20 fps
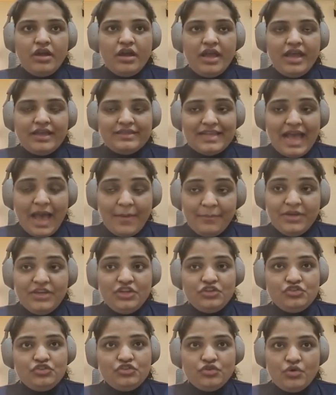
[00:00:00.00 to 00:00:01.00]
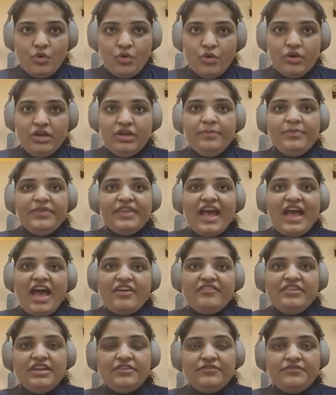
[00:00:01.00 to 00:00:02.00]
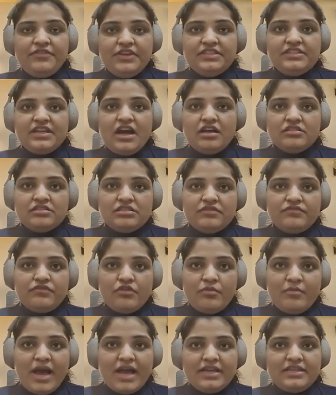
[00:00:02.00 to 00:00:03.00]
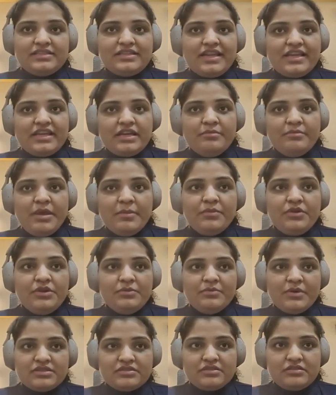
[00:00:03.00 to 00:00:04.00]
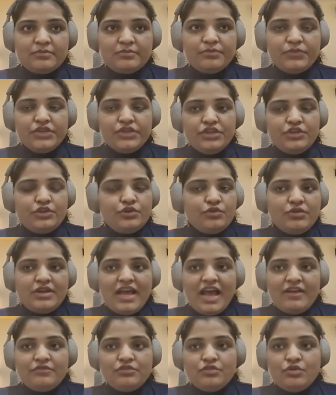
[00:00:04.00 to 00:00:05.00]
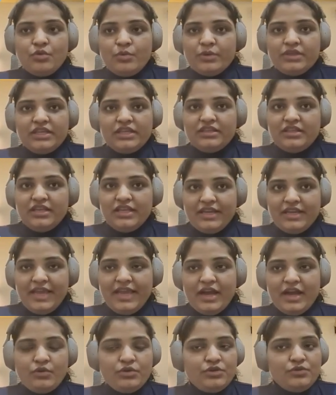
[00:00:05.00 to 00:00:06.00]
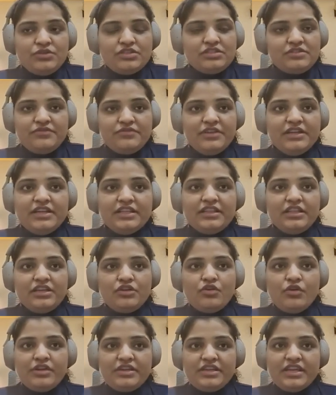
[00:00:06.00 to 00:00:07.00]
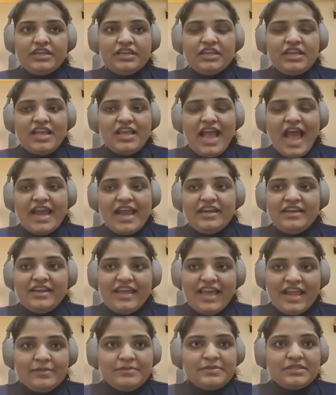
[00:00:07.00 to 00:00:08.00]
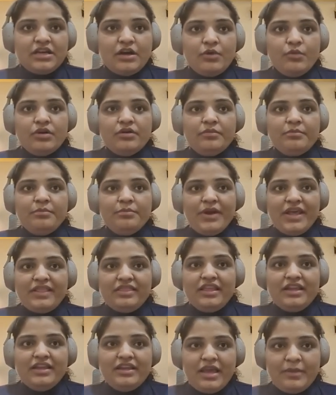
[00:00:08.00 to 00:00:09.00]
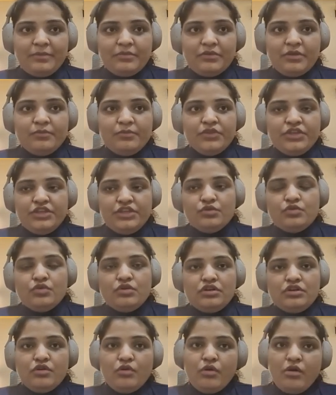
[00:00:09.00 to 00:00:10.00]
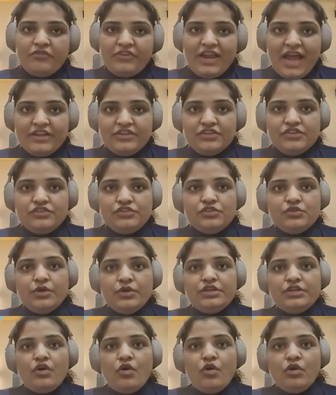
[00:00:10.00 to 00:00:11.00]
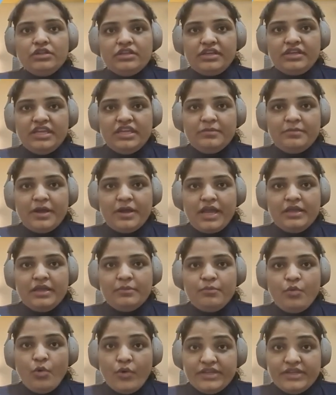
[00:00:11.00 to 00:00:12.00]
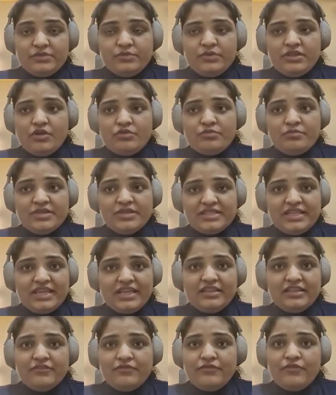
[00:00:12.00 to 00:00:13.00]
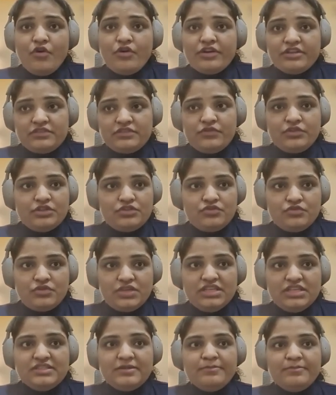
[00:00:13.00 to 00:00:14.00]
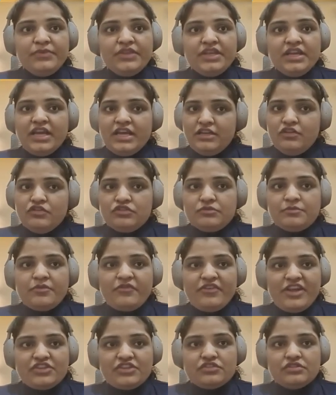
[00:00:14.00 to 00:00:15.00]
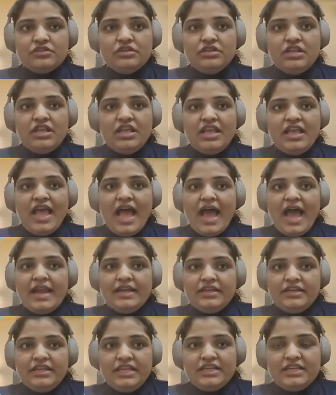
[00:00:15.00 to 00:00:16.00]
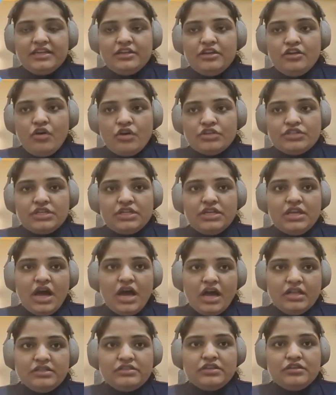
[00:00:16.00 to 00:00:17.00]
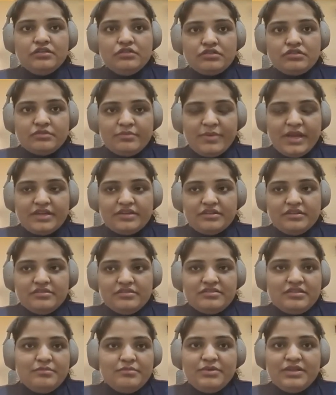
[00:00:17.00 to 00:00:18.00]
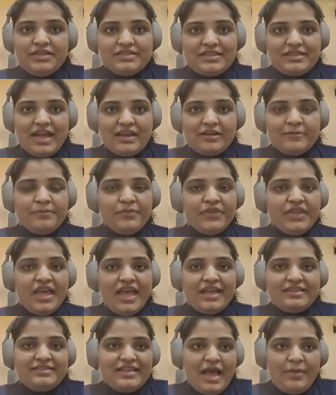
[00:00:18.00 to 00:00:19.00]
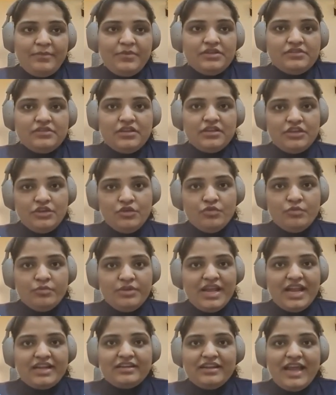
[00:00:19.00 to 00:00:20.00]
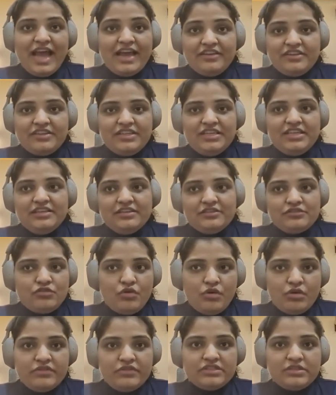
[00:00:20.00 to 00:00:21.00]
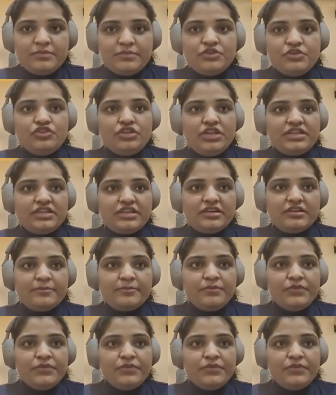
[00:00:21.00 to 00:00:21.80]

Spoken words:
examination hall. Having a fixed answer format is like a memory muscle. You don't have to overthink the layout, you just fill in the content, and it helps cover breadth and depth. You don't go off tangents, you hit all the key points without missing the forest for the trees. It looks professional, and a neat and a logical answer looks better, simple as that. Examiners are human, and clarity is always appreciated.